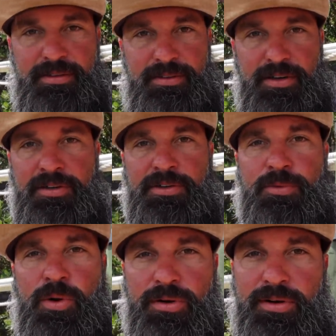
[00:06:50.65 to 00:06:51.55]
They're
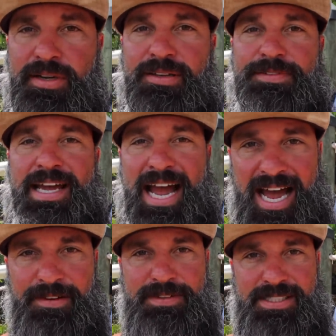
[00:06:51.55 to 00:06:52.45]
underwater and if they
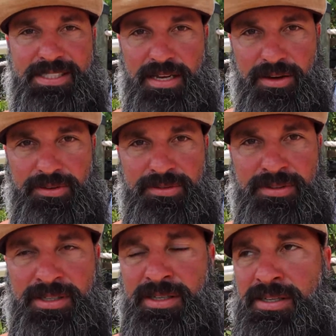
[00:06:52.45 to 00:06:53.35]
have to sell,
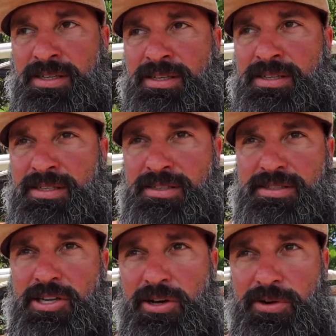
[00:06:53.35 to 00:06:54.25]

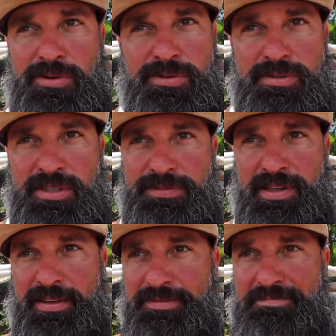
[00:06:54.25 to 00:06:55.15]
so if
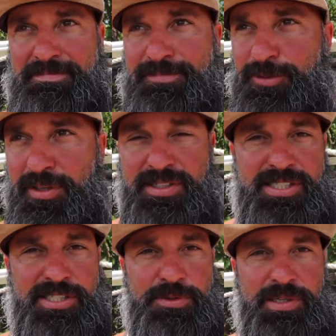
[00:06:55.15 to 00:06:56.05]
they run in a
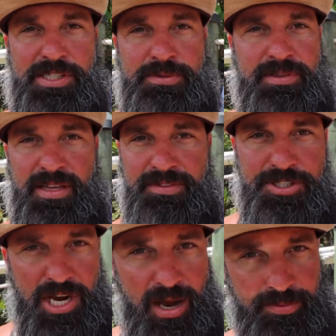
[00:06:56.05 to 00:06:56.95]
situation where they have a
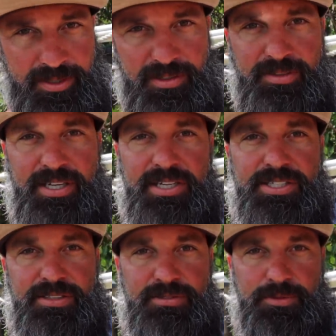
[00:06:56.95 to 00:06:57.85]
job
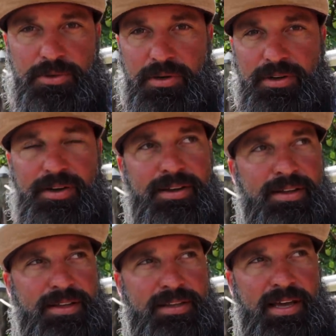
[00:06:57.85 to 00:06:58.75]
relocation or
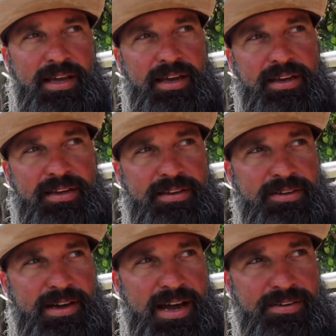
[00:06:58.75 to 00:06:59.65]
they
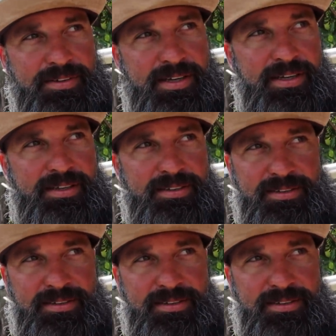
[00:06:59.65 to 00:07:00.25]
have a